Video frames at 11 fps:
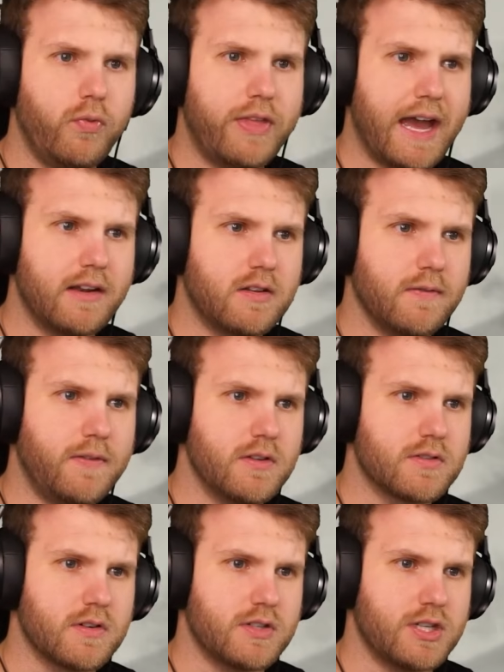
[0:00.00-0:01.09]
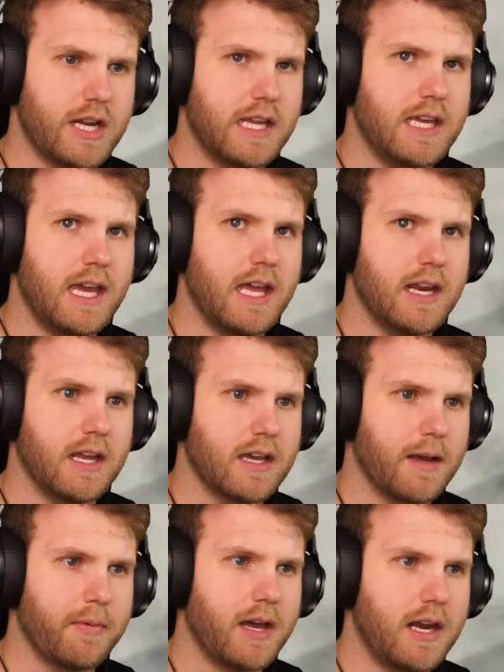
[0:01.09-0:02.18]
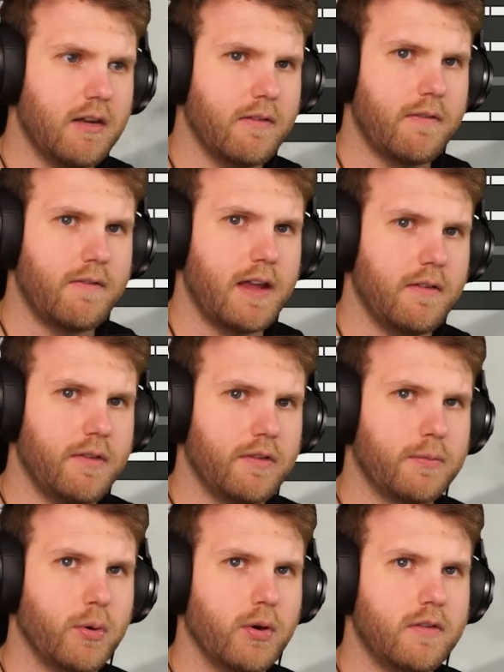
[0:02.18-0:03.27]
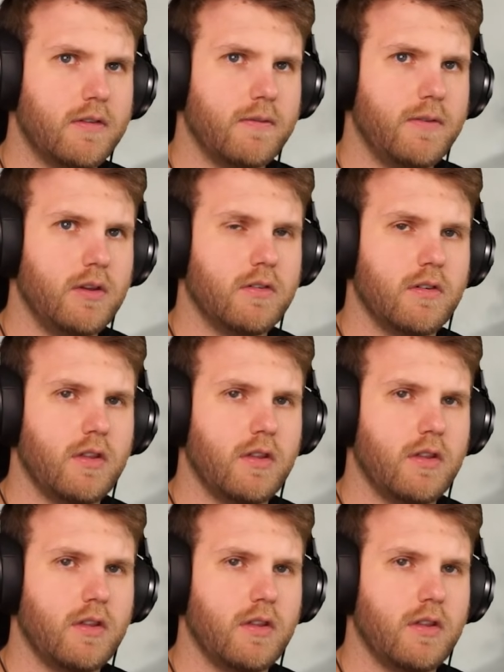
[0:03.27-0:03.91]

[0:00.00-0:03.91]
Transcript: that diffuser is gigantic. I'm kind of a fan of the sports diffuser